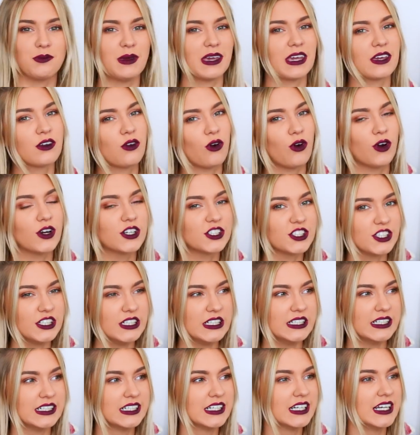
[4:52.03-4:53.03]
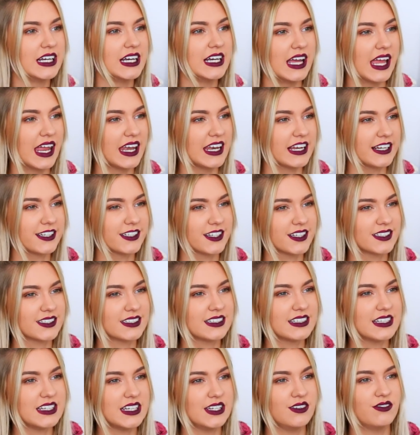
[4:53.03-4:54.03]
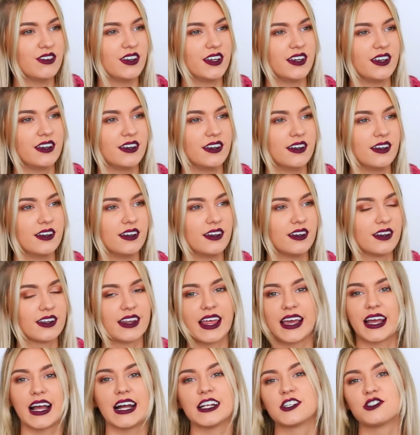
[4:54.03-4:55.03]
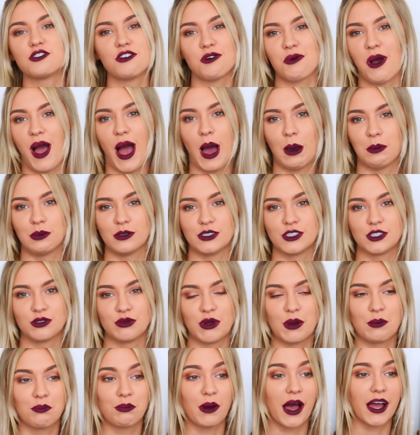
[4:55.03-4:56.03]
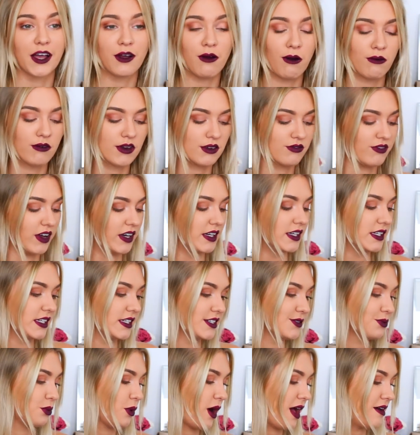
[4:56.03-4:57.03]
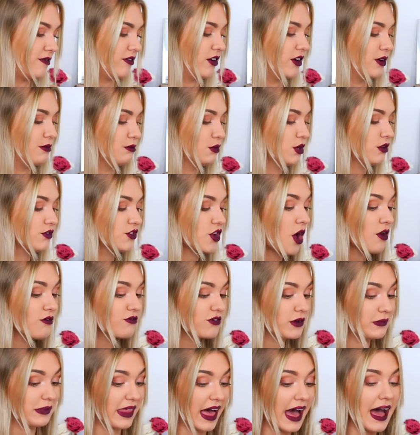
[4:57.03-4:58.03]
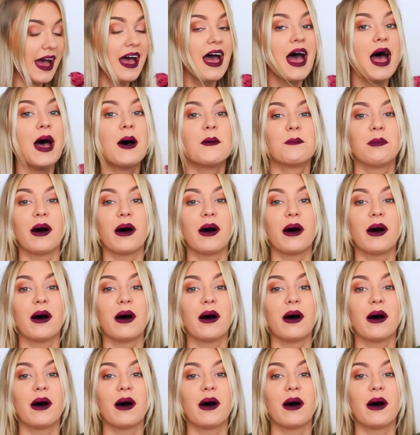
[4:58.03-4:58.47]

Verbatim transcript: You make an order and it doesn't even, like, I don't know what happened to it, but I got refunded, whatever, and moved on from that.